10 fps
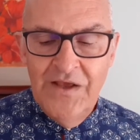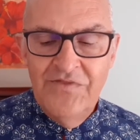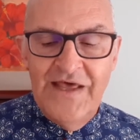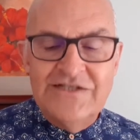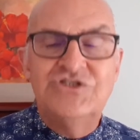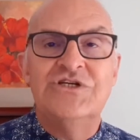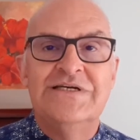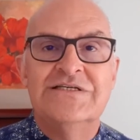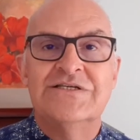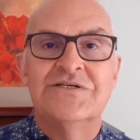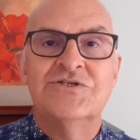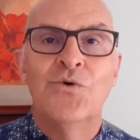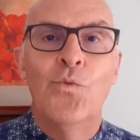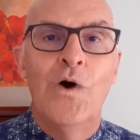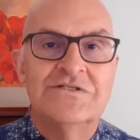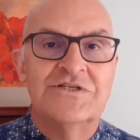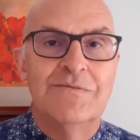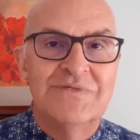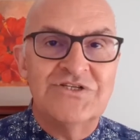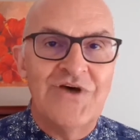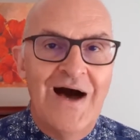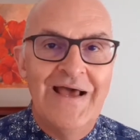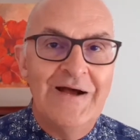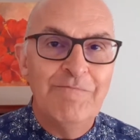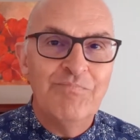that Jesus was the Messiah.